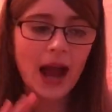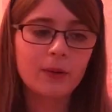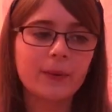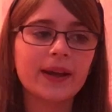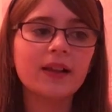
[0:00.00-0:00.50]

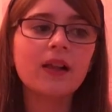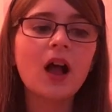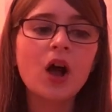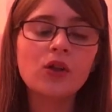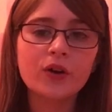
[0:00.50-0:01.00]
I will
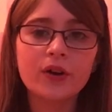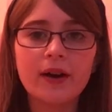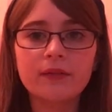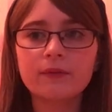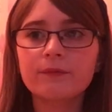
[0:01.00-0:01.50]
look
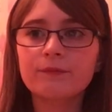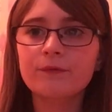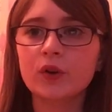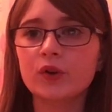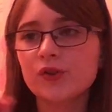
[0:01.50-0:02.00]
around
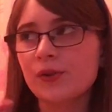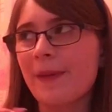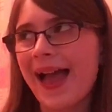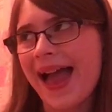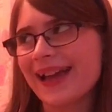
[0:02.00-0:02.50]
for
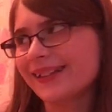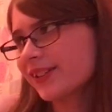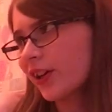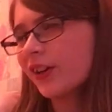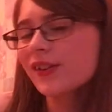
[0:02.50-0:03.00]
some
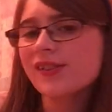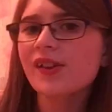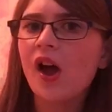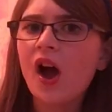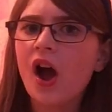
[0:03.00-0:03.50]

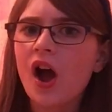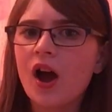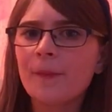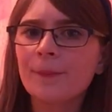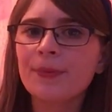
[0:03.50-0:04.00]
editors
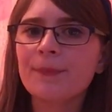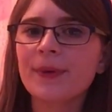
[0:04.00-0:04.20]
um,